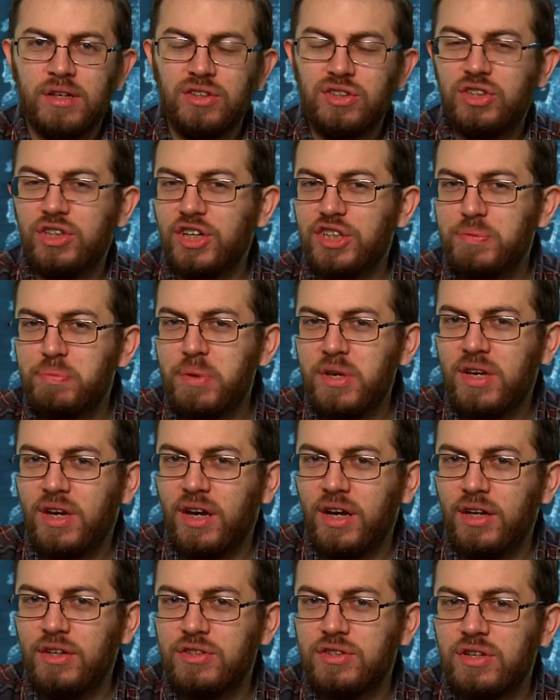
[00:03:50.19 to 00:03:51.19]
just
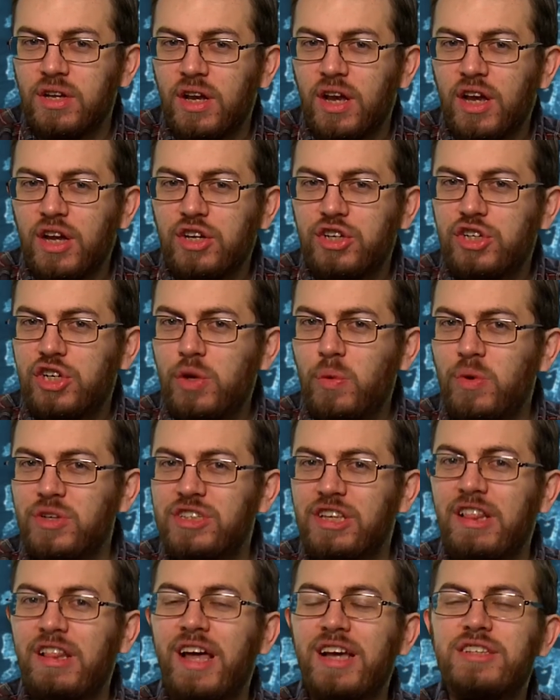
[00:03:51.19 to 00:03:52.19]
because she
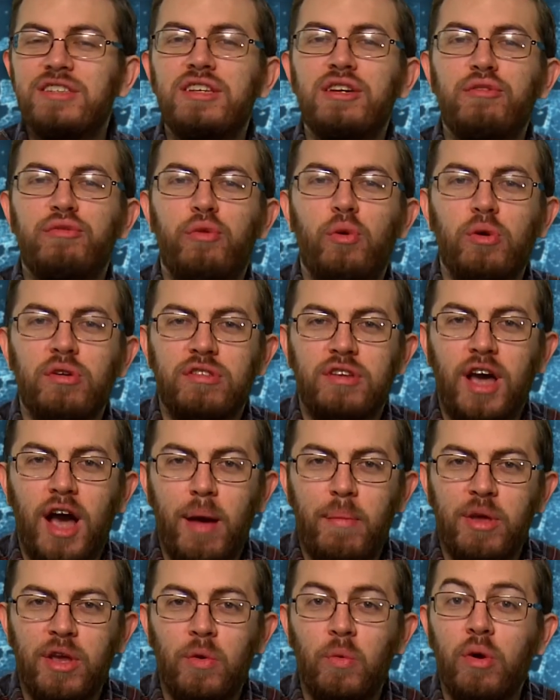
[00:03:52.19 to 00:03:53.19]
was less than
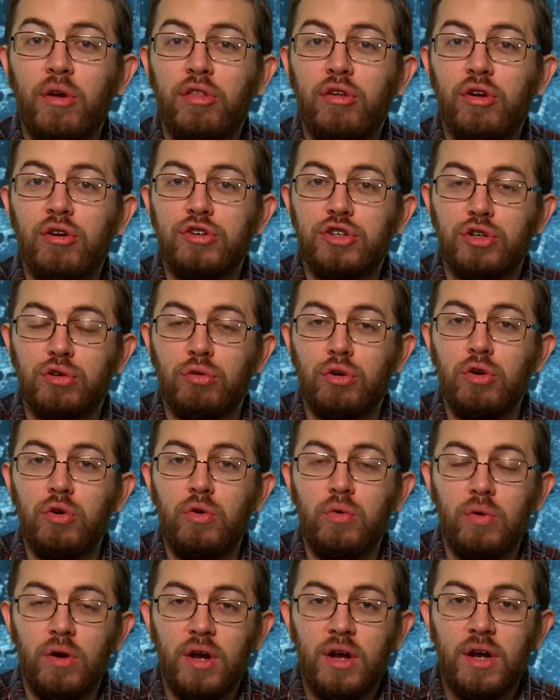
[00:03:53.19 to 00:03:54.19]
forthcoming with her
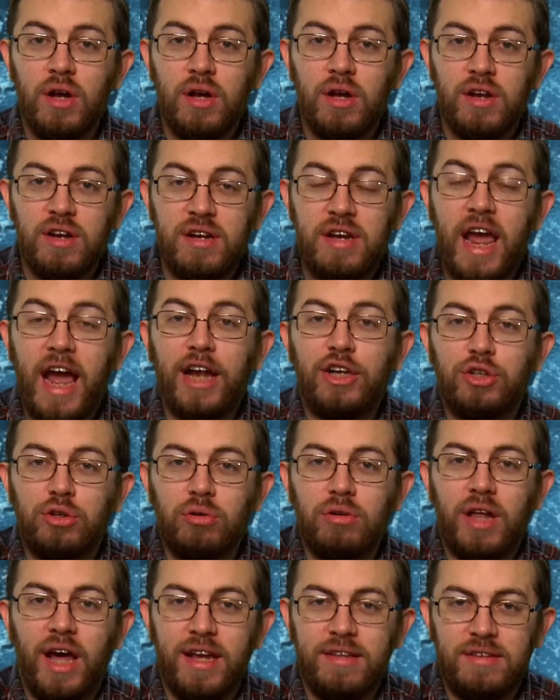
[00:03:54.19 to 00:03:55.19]
true
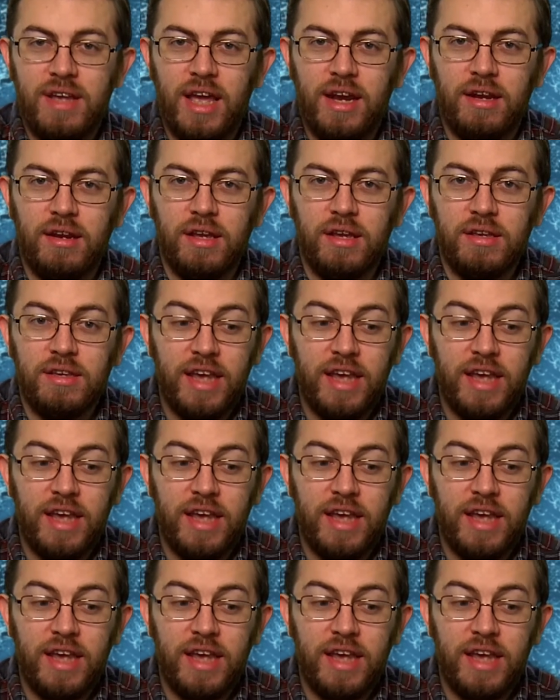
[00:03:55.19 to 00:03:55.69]
natural identity.